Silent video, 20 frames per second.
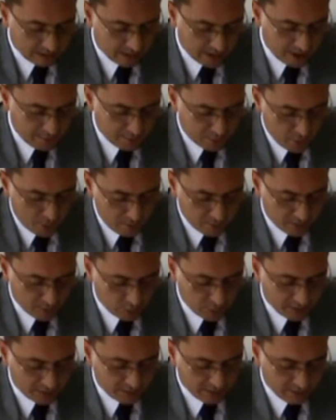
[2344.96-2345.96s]
the key
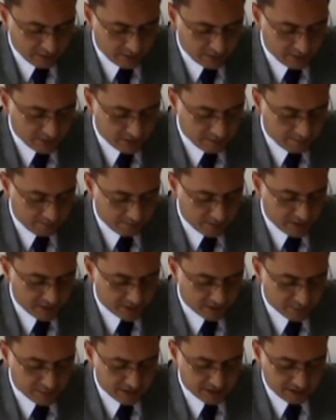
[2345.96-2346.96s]
problem with uh, an
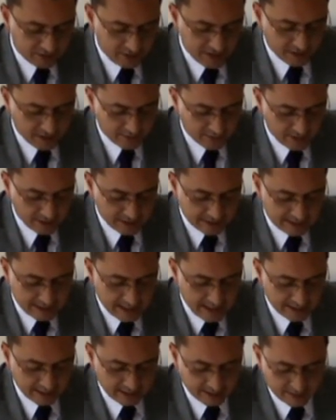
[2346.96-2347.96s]
administratively
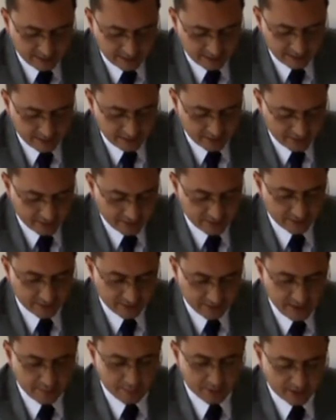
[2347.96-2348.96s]
decided uh,
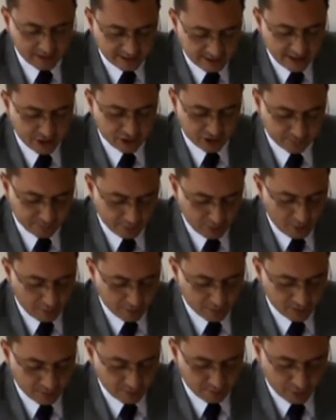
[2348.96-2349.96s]
stabilization
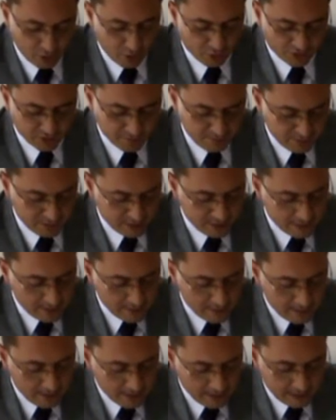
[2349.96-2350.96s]
program
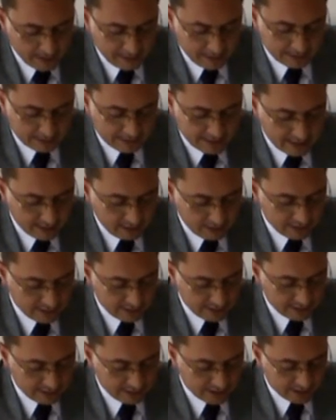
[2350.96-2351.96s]
is that it
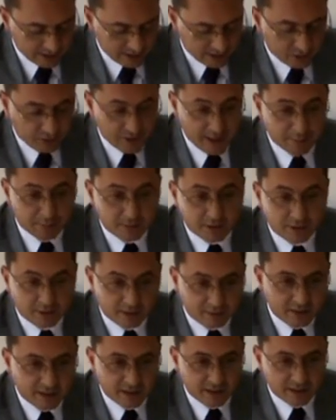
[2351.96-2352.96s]
is uh, trapped
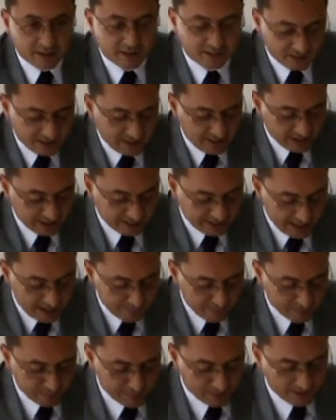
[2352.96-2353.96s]
in an
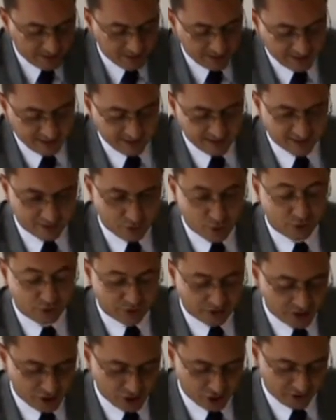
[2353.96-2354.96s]
inescapable uh,
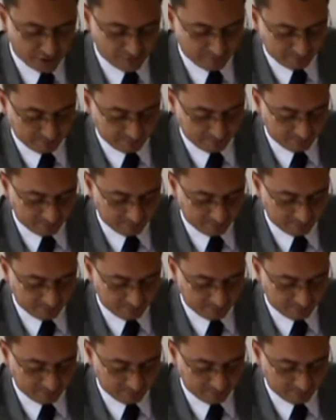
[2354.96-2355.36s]
contradiction.